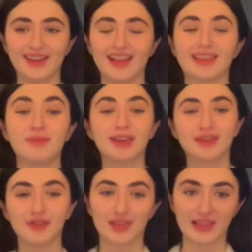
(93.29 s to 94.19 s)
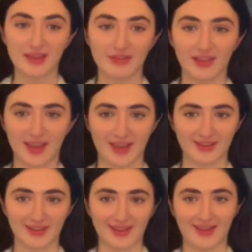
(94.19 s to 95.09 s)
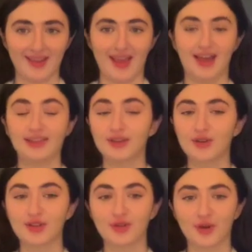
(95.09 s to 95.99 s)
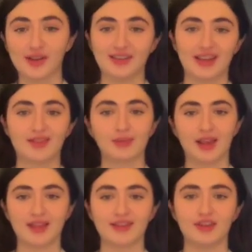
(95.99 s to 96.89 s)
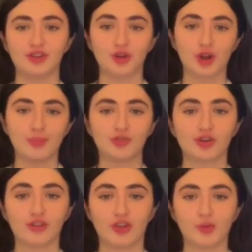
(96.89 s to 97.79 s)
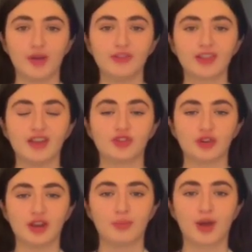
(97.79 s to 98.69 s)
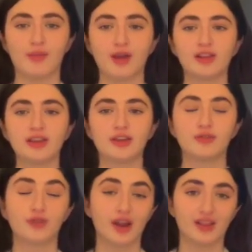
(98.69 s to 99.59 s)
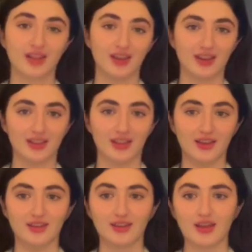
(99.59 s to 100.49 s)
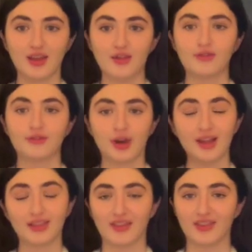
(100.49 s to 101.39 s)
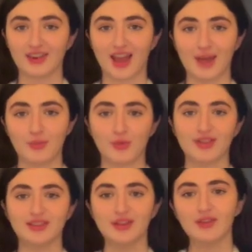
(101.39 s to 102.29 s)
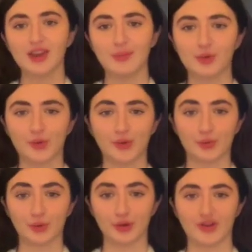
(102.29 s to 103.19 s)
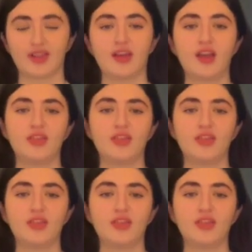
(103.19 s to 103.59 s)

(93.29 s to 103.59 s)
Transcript: Let me give you the lay of the land. Eleanor's story takes place in Europe during the 12th century, primarily in France and England. France at the time was divvied up between rulers.